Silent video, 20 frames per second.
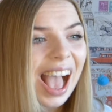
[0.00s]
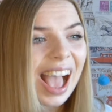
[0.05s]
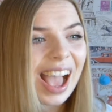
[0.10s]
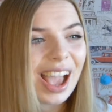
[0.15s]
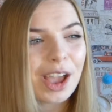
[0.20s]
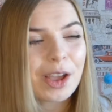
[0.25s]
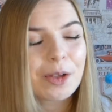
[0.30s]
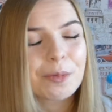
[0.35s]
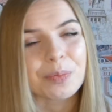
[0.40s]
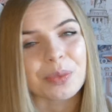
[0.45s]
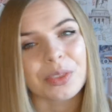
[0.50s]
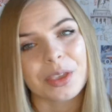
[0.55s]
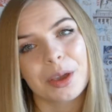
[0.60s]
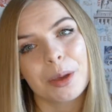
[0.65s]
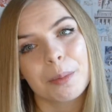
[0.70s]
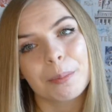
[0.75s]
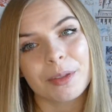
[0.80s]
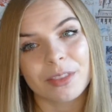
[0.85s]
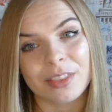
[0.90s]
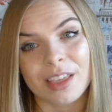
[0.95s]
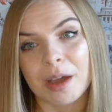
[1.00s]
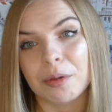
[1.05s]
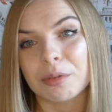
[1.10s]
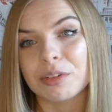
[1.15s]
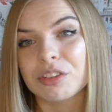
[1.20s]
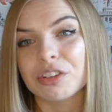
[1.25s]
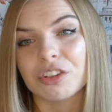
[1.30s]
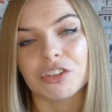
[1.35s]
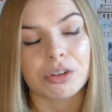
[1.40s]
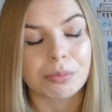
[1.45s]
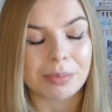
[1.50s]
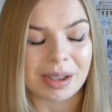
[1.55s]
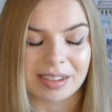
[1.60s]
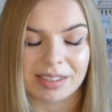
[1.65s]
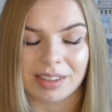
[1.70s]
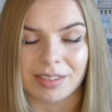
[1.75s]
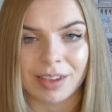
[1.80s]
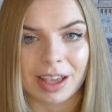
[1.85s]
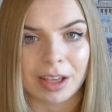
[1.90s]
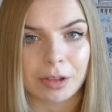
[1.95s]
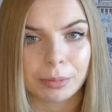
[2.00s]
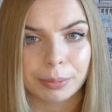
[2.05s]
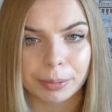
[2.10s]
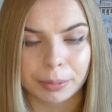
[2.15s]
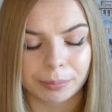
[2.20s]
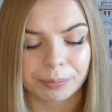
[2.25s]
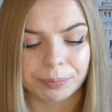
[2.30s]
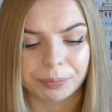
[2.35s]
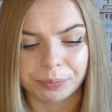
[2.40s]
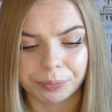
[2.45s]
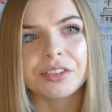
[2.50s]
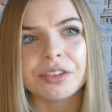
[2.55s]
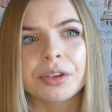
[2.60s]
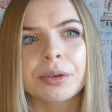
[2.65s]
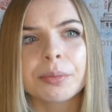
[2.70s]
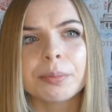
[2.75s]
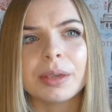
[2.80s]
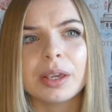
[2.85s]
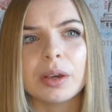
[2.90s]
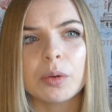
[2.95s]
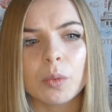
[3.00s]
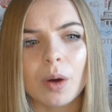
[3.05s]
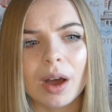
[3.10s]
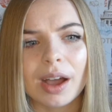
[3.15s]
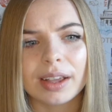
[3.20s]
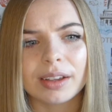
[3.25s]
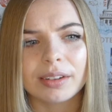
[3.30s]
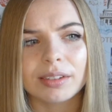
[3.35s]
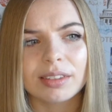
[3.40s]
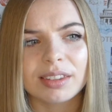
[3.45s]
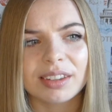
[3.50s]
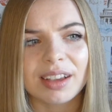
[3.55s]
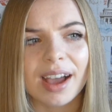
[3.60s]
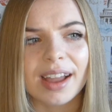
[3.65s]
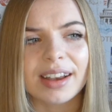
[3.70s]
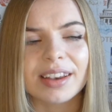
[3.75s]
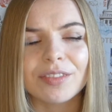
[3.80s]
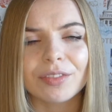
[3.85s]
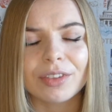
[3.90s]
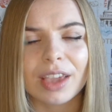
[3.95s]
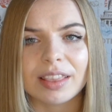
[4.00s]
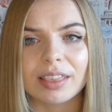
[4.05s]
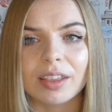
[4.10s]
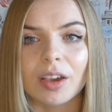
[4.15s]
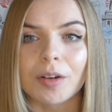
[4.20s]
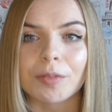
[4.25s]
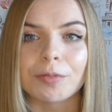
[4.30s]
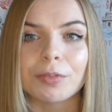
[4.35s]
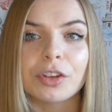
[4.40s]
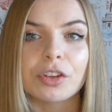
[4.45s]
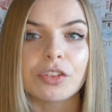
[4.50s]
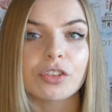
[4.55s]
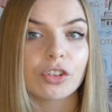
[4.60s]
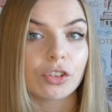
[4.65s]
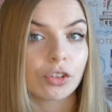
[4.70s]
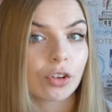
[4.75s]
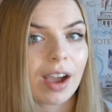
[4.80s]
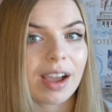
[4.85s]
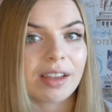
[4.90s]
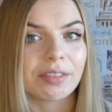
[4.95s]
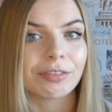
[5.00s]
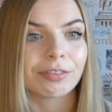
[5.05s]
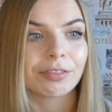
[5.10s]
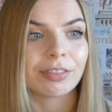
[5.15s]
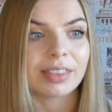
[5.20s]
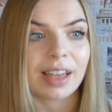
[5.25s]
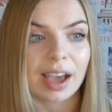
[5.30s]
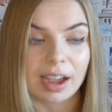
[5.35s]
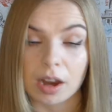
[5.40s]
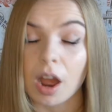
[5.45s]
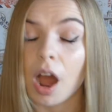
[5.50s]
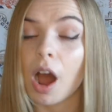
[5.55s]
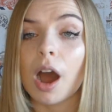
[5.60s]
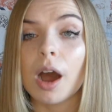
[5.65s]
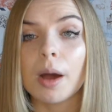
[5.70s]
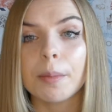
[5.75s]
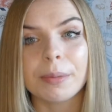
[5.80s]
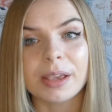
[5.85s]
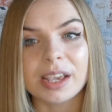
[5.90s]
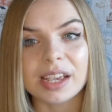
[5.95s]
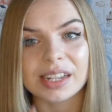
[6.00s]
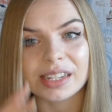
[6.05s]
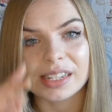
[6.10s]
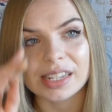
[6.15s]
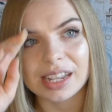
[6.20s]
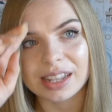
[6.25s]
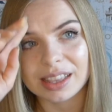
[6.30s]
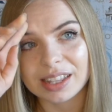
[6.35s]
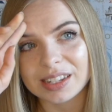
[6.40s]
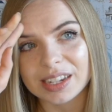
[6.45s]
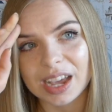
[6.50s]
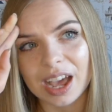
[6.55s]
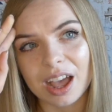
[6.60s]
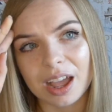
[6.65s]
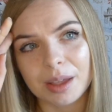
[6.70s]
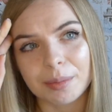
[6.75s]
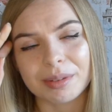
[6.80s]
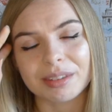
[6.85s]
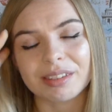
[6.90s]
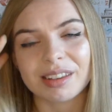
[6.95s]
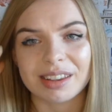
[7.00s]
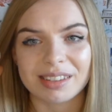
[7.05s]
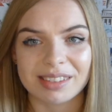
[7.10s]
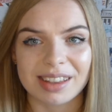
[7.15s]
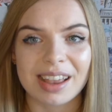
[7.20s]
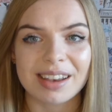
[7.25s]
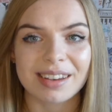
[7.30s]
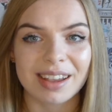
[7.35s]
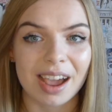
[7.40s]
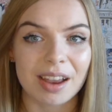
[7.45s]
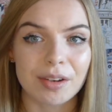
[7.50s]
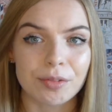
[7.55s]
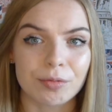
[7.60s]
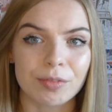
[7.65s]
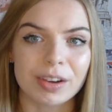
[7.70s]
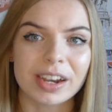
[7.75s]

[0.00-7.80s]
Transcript: Um, but that was such a massive help. It took me a while to kind of get the confidence to drive that car because at the time, as I said, I'd